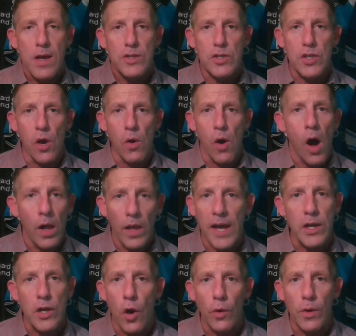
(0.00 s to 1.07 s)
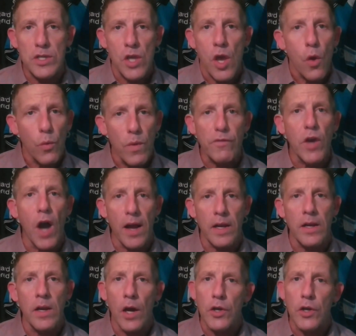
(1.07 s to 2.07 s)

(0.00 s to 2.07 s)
So all I know is we've got an